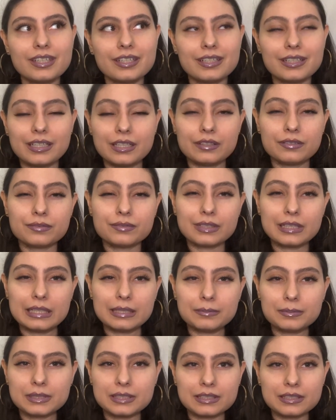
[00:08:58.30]
a red
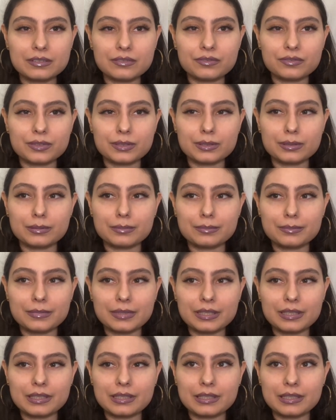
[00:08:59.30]
lipstick from
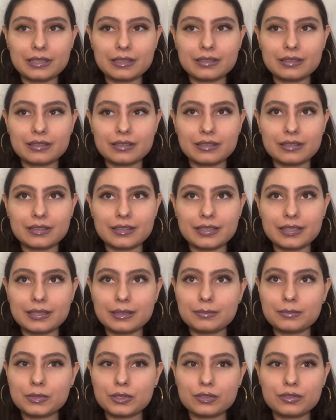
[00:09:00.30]

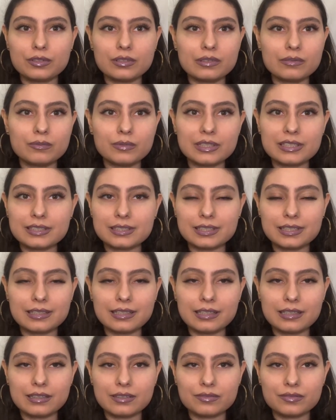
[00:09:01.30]
MTNYC. They
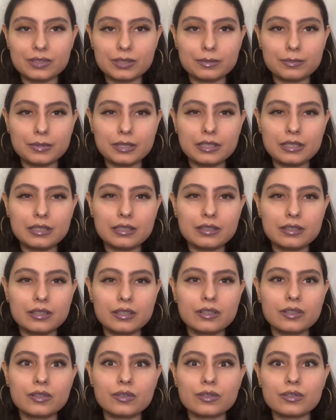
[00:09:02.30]
gifted me,
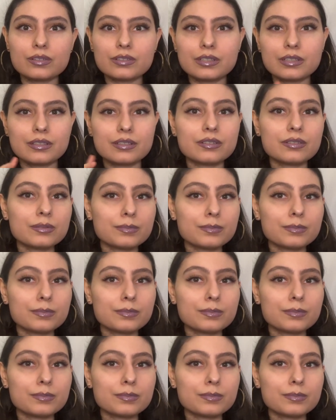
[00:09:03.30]
or the other